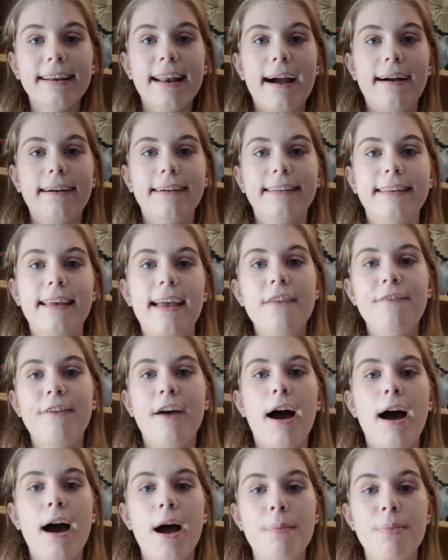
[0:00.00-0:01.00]
narrative,
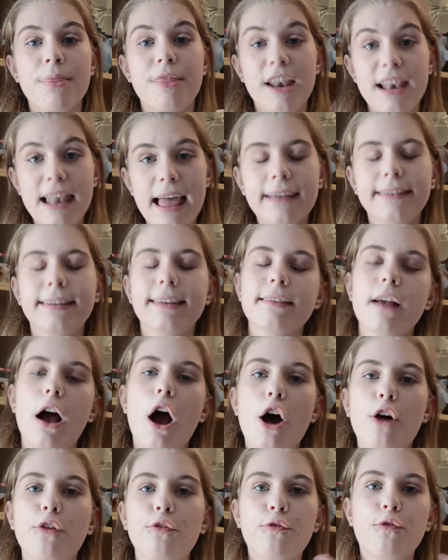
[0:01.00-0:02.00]
the letters
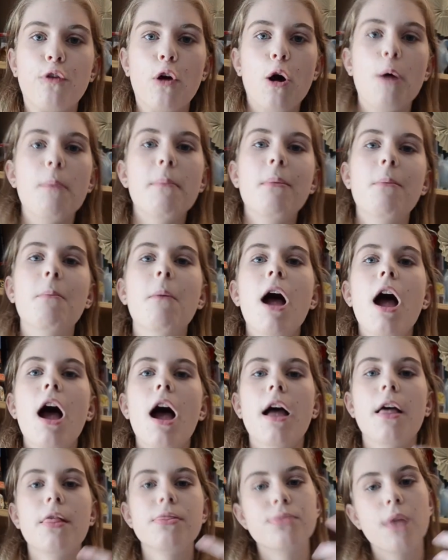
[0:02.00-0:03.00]
are from
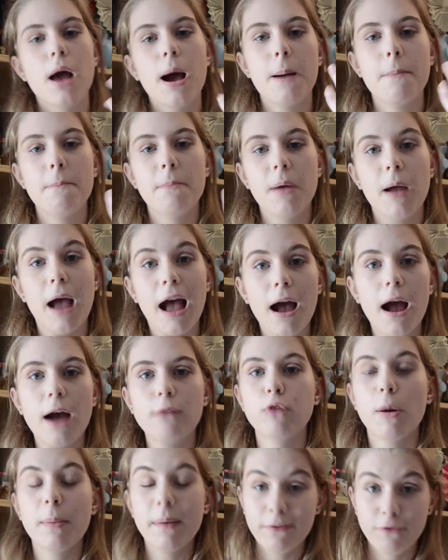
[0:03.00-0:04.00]

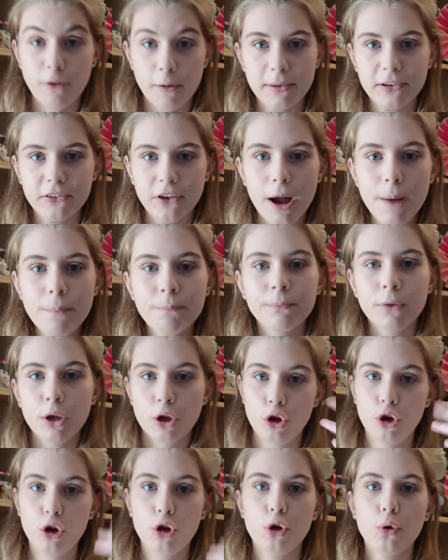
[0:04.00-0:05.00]
Robert Frobisher,
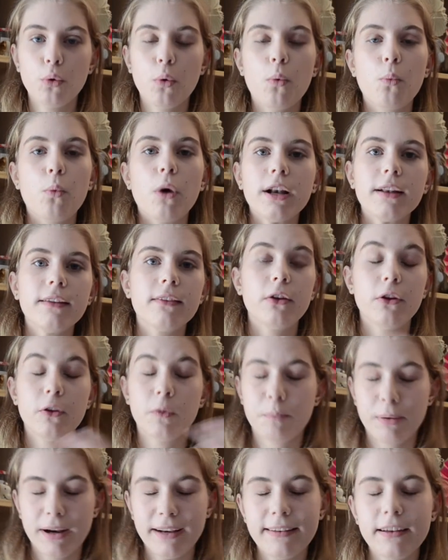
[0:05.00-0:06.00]
who's
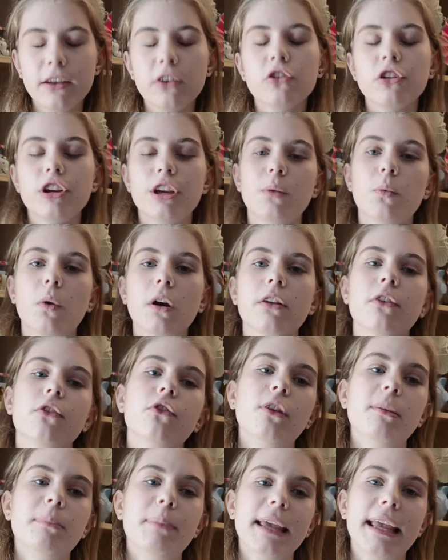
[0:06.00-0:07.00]
British. He wants
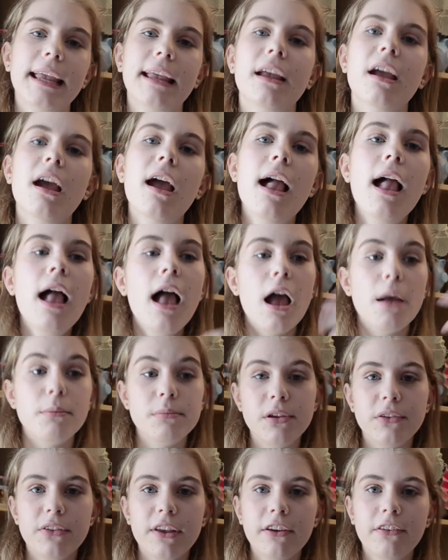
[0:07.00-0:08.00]
to be a
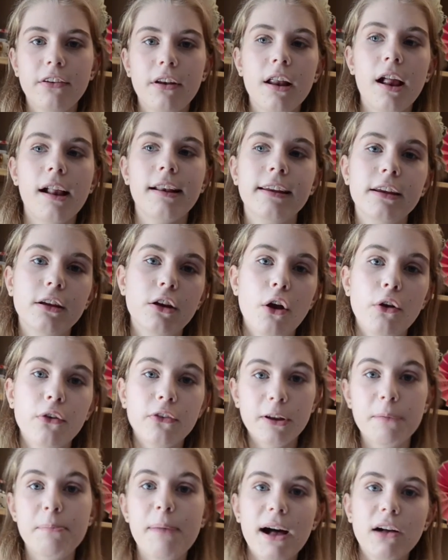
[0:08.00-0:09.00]
musician and he goes
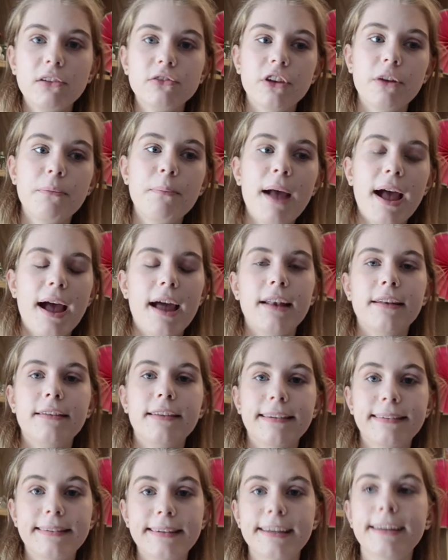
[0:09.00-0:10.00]
to Belgium and
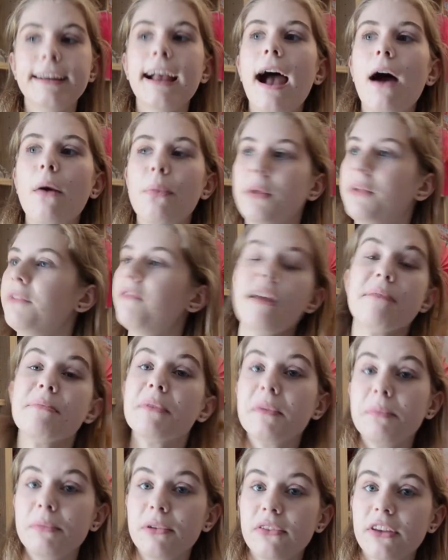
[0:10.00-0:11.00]
to seek out this
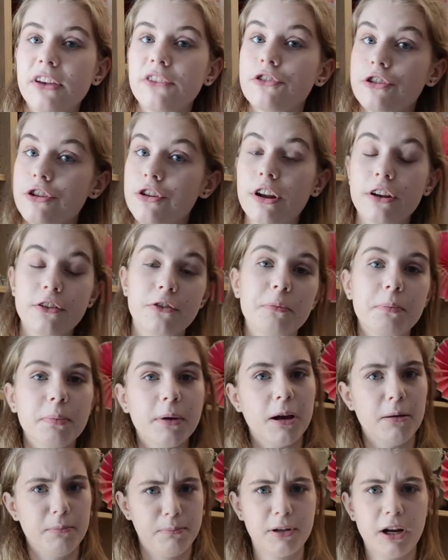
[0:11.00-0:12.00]
famous musician and to
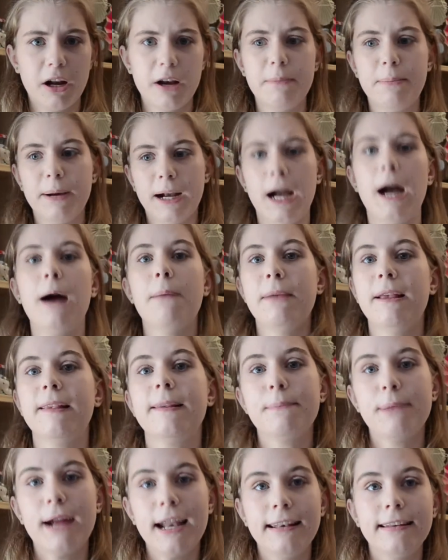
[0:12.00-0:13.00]
kind of become his
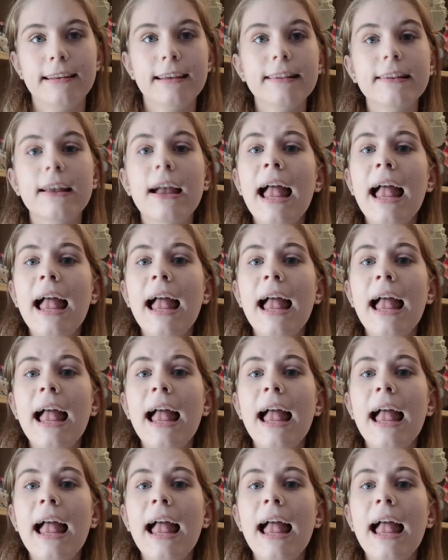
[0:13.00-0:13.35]
apprentice.